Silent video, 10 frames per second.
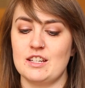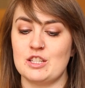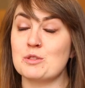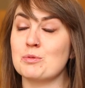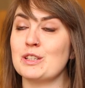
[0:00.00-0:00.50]

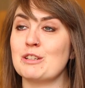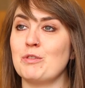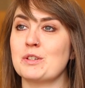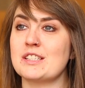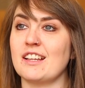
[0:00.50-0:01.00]
just really
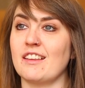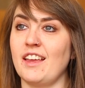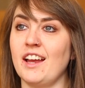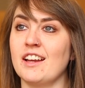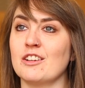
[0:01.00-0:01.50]
focusing on
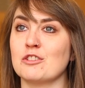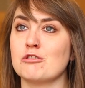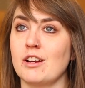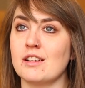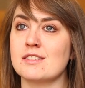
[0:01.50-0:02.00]
that and on
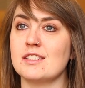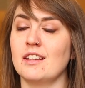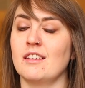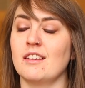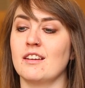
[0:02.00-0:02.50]
trust.
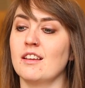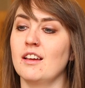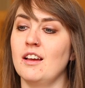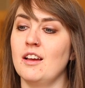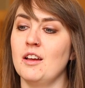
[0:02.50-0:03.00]
And
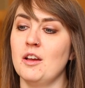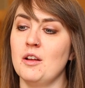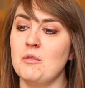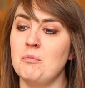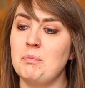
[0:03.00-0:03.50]

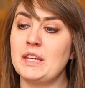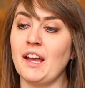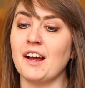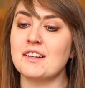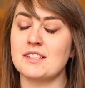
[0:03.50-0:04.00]

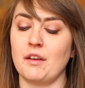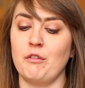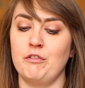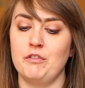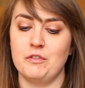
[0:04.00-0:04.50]
because
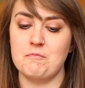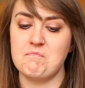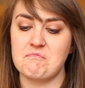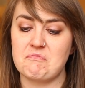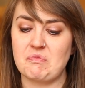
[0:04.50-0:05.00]
of
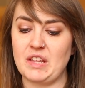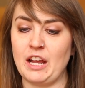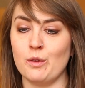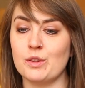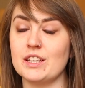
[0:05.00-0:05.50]

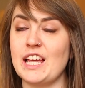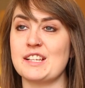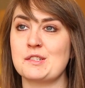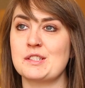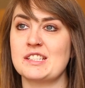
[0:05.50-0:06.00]
how the
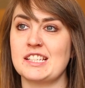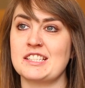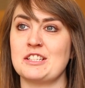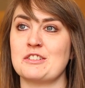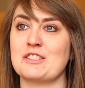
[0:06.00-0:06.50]
last
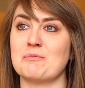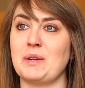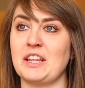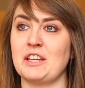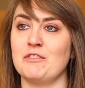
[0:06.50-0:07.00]
6 years of
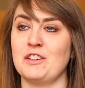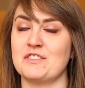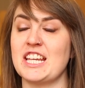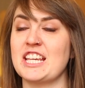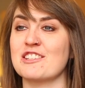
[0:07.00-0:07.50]
my life
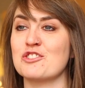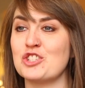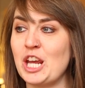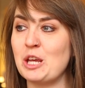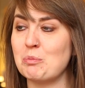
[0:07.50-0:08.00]
have taken
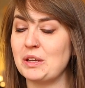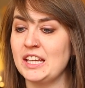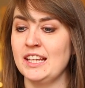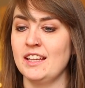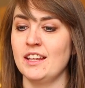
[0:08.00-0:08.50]
shape,
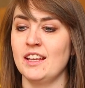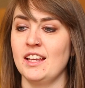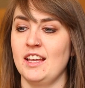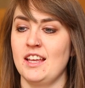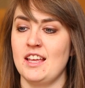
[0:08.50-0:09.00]

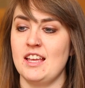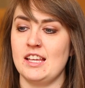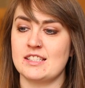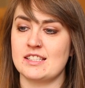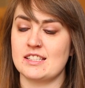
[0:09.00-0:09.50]

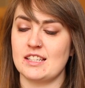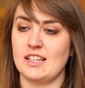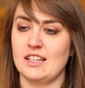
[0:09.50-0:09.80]
it's